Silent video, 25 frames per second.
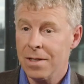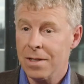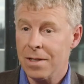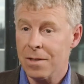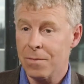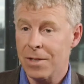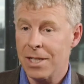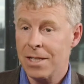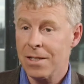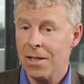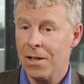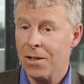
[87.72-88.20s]
The
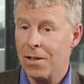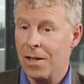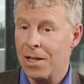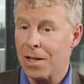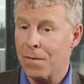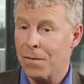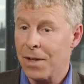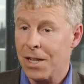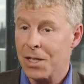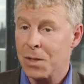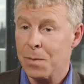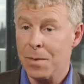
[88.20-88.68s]
return on
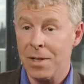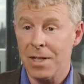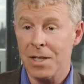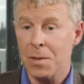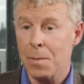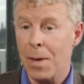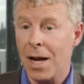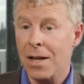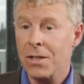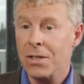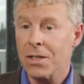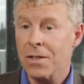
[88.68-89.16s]
investment is
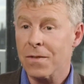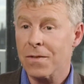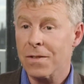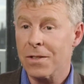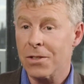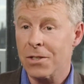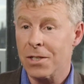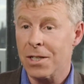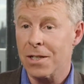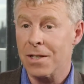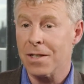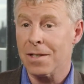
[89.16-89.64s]
massive,
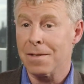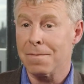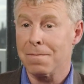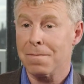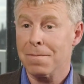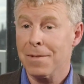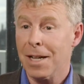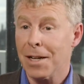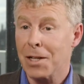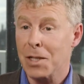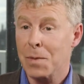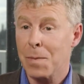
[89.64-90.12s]
as you can
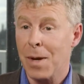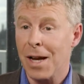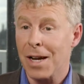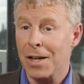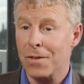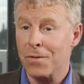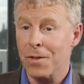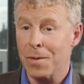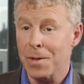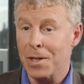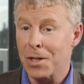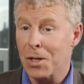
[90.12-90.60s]
expect
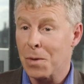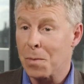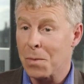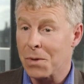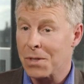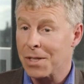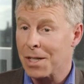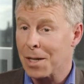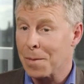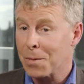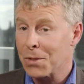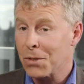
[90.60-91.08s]
from the numbers
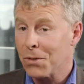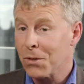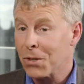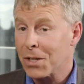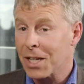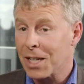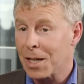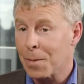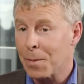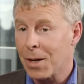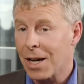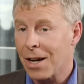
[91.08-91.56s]
that I'm
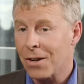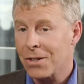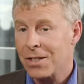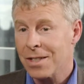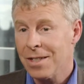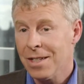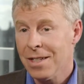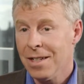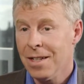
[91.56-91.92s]
talking about.